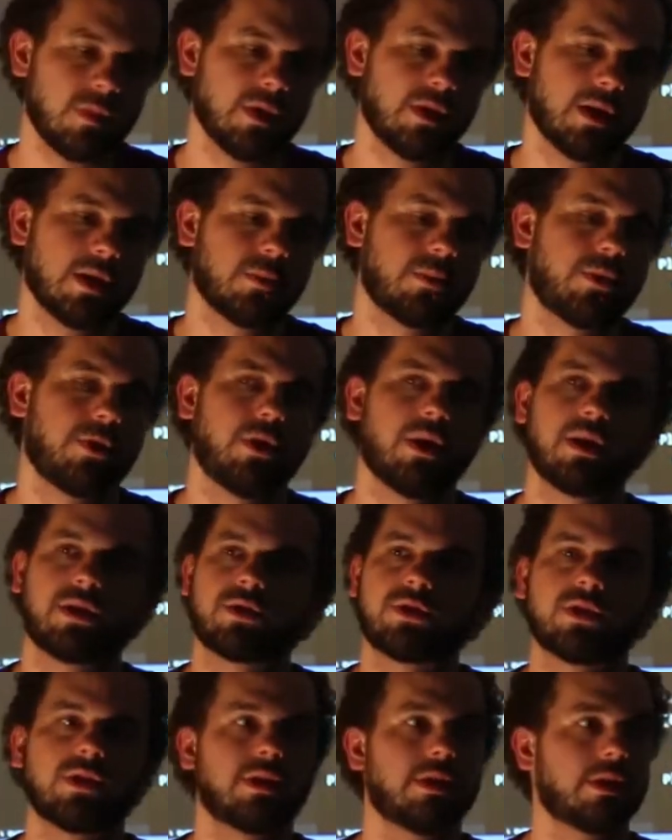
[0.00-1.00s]
like
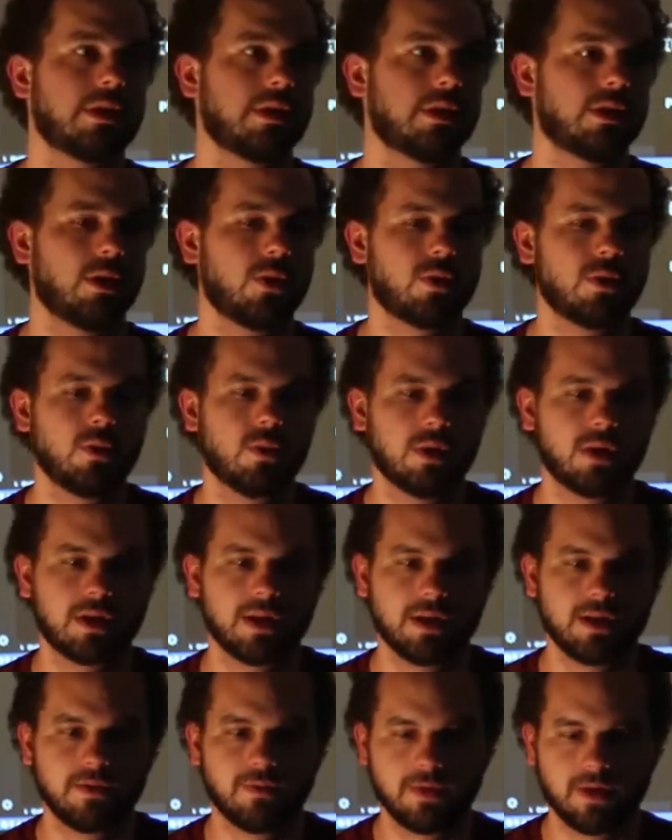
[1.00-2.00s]
production and local
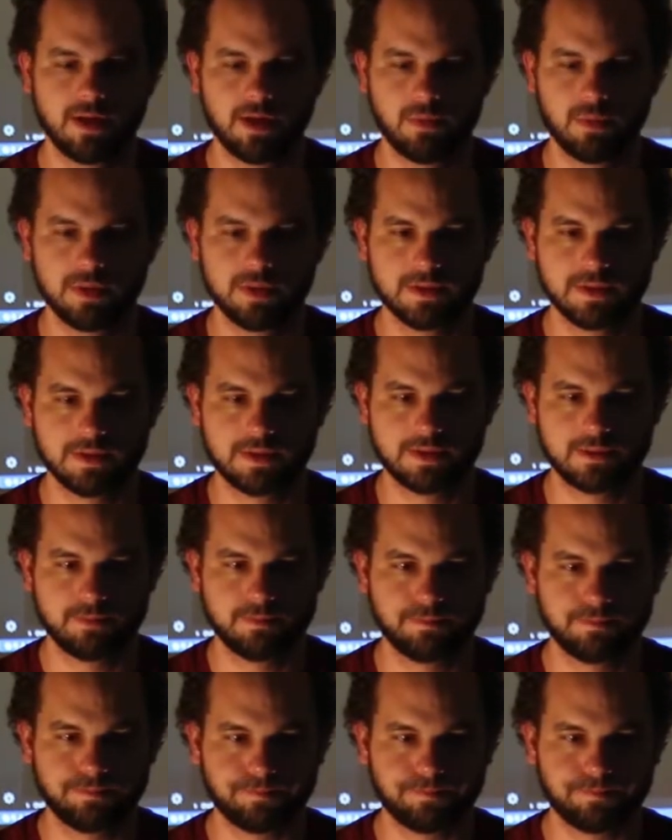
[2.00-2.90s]
working environments.